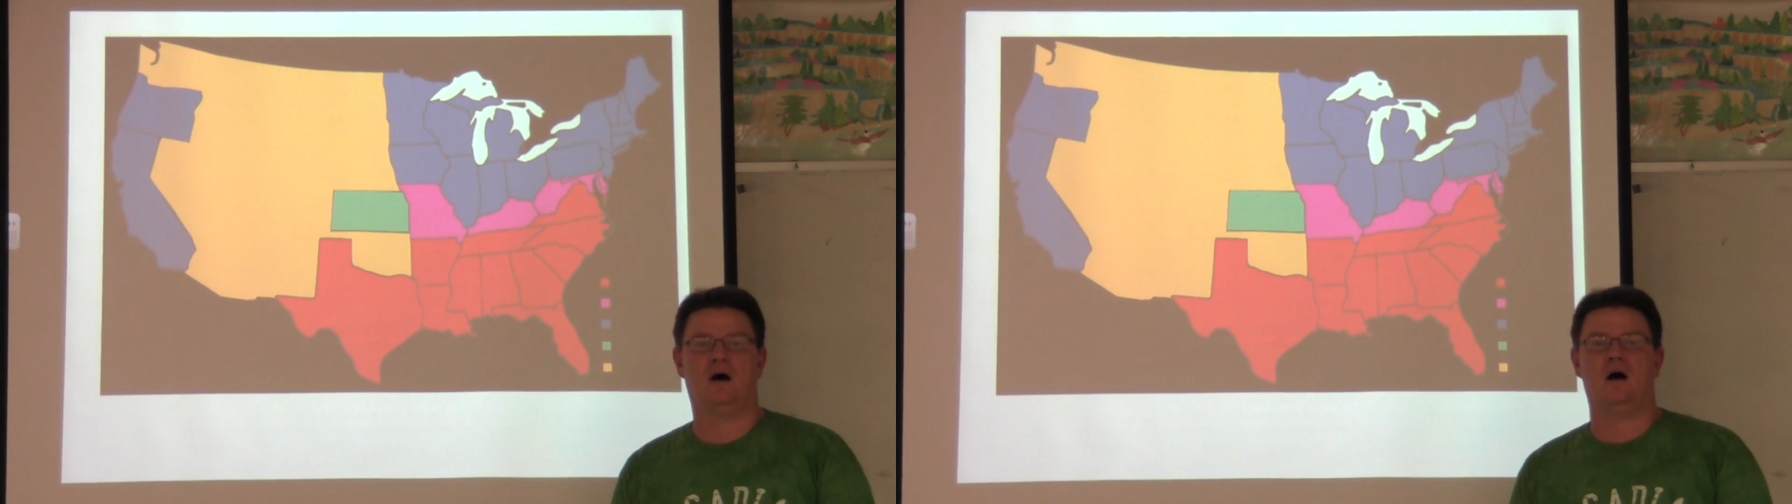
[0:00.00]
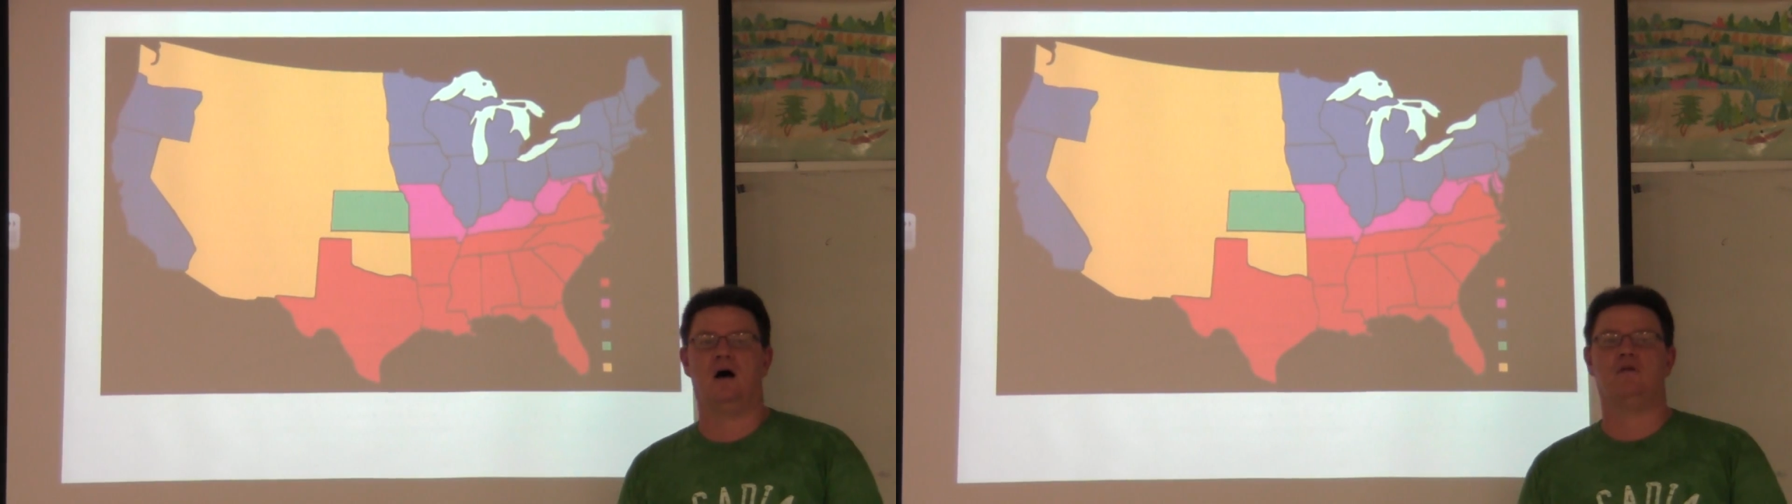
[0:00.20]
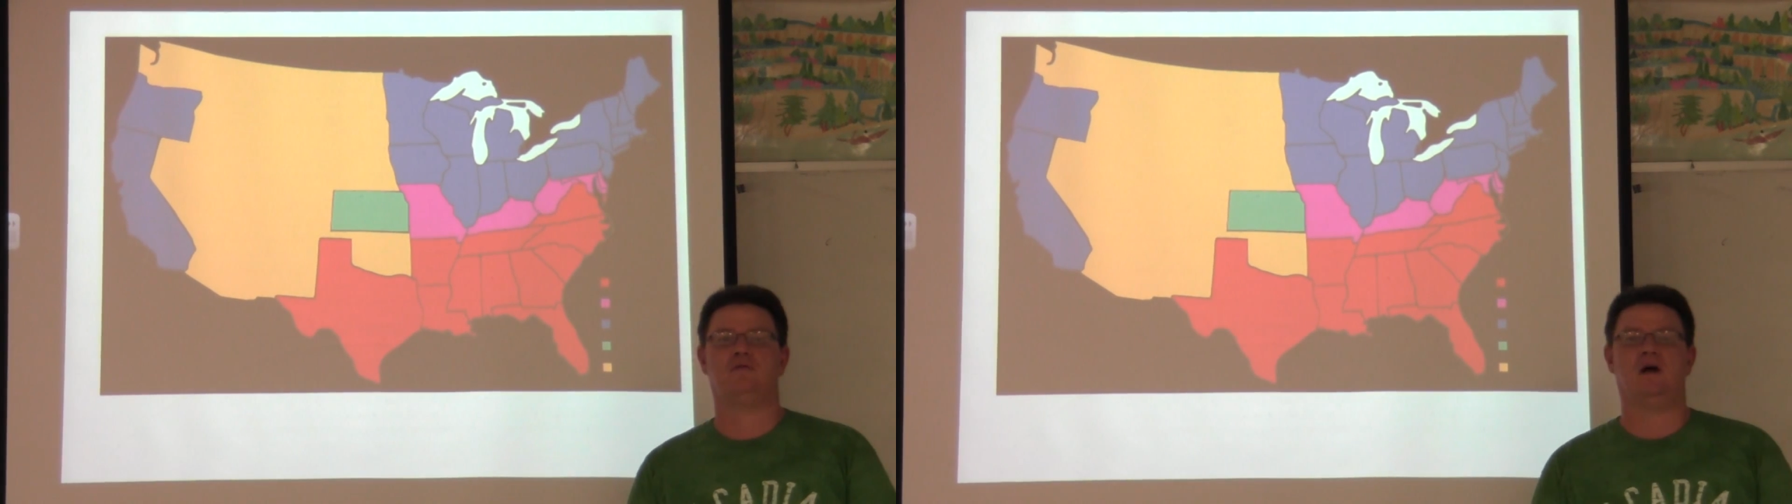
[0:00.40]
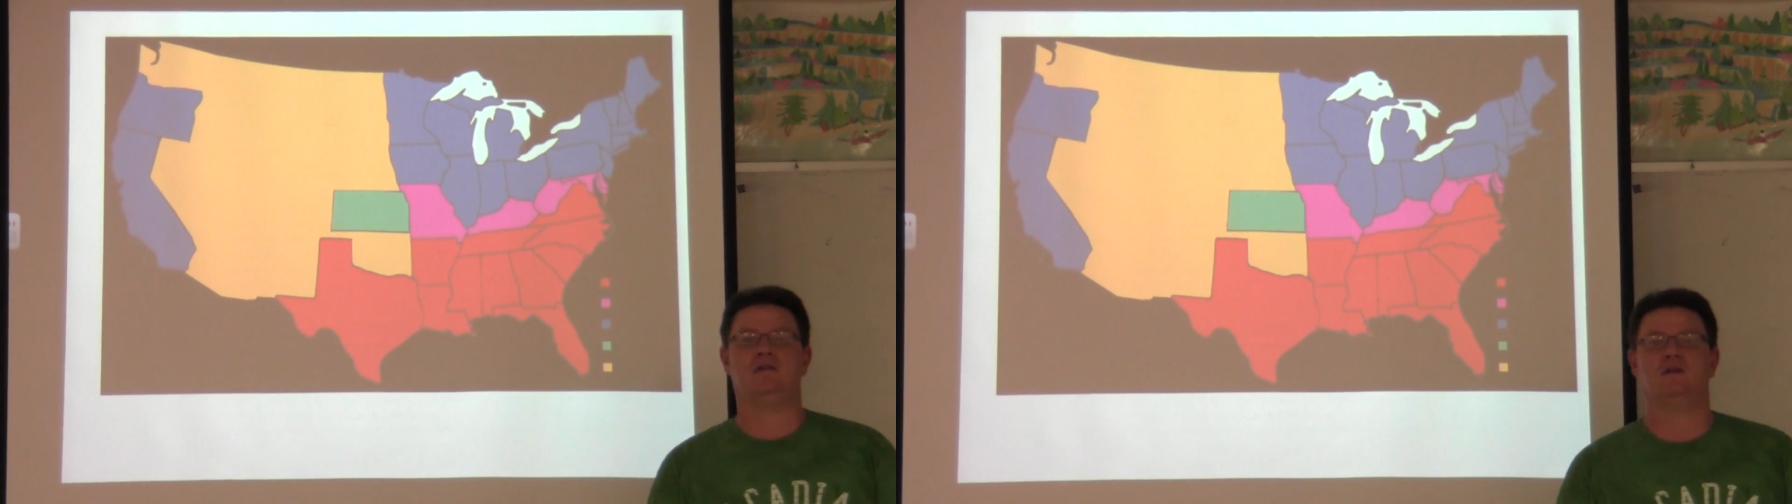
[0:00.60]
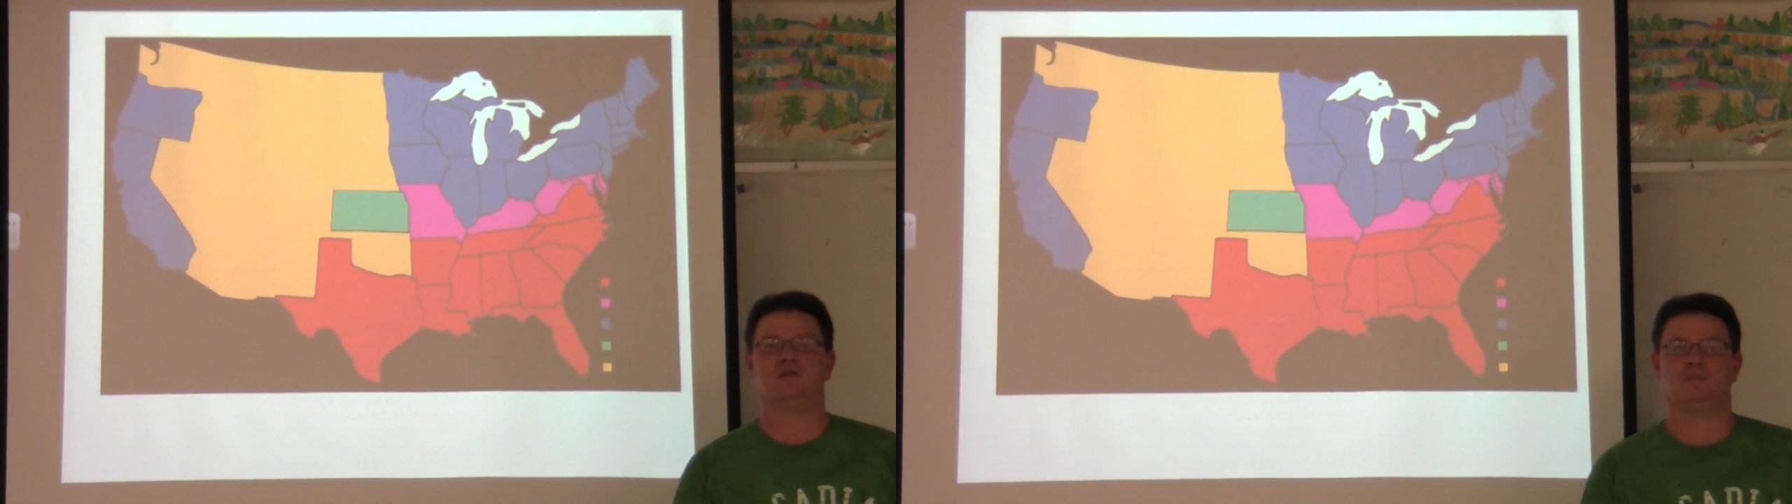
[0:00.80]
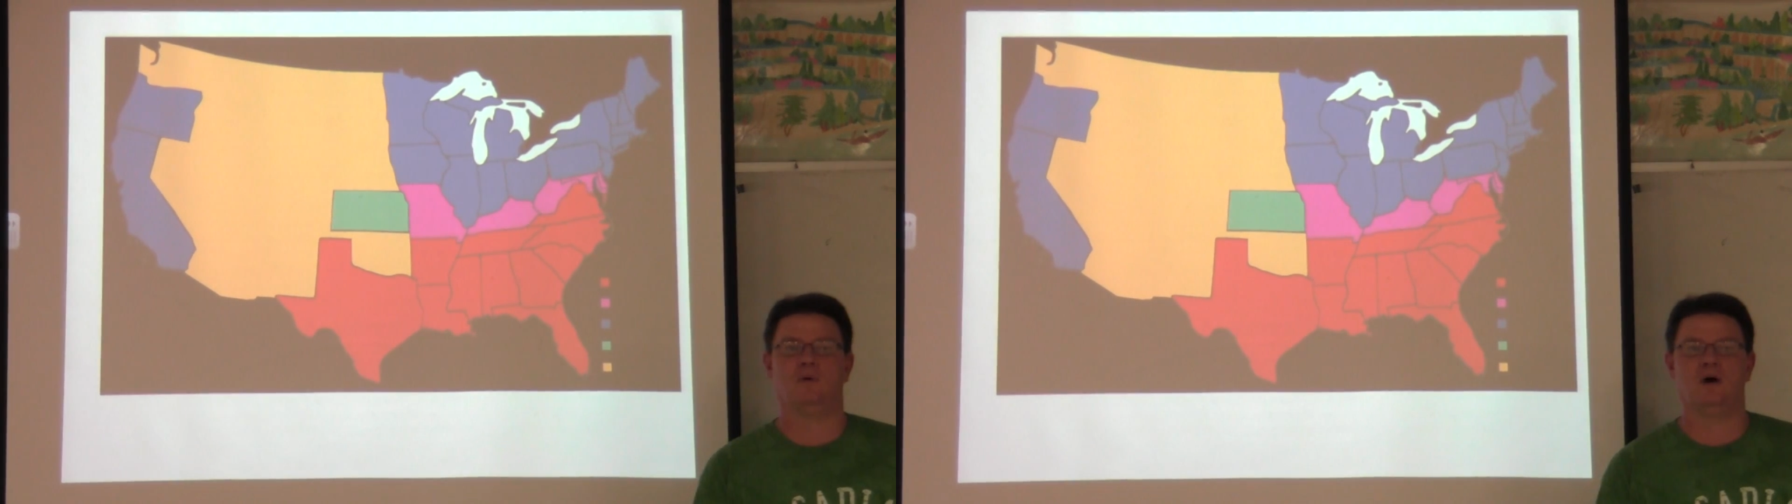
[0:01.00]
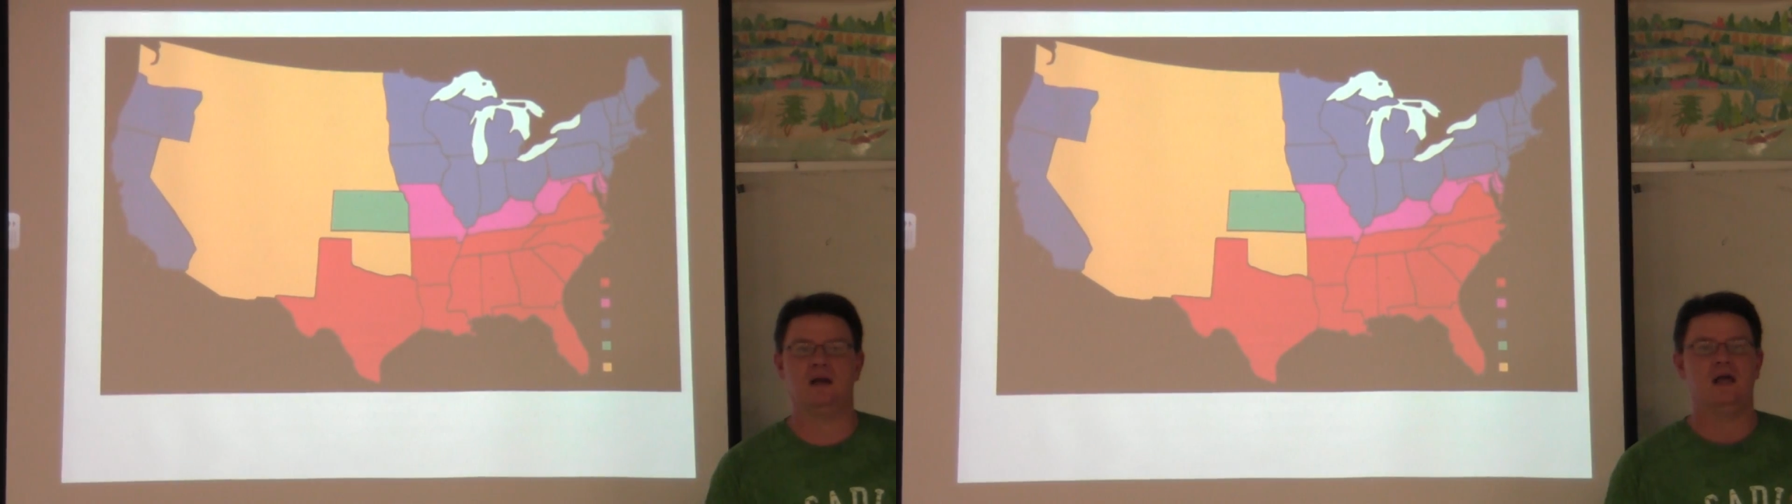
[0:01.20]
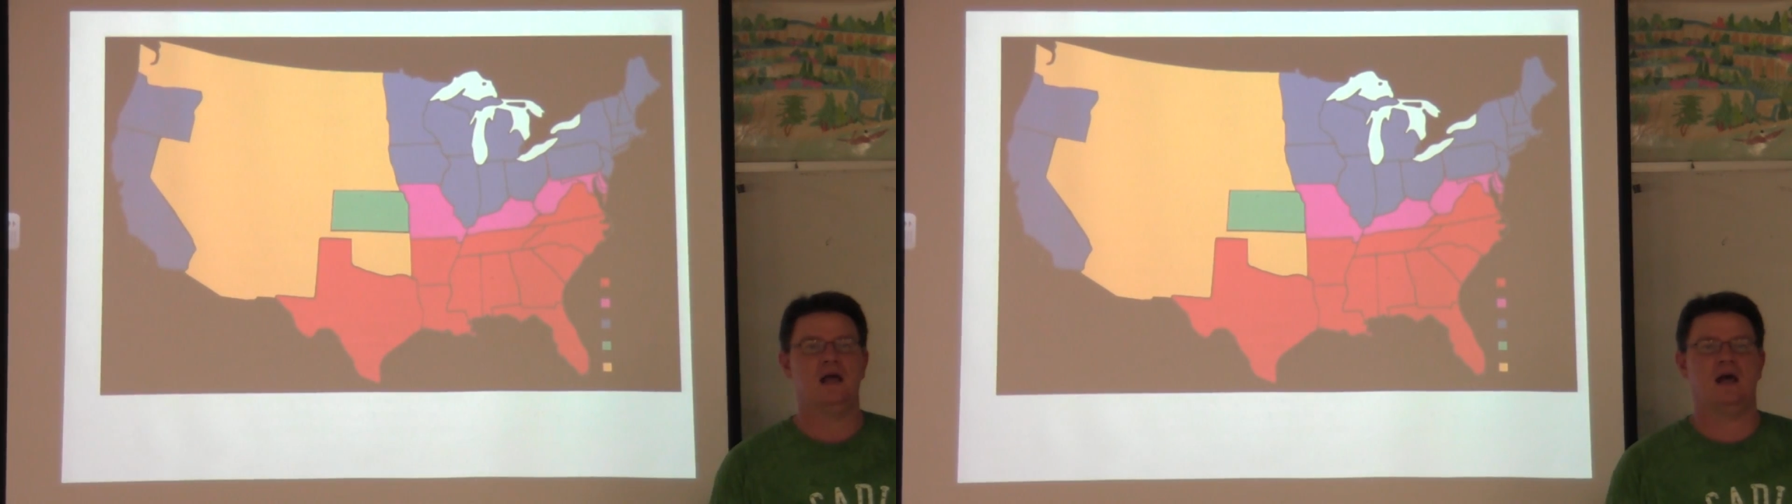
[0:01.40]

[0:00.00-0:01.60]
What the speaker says: off at this point,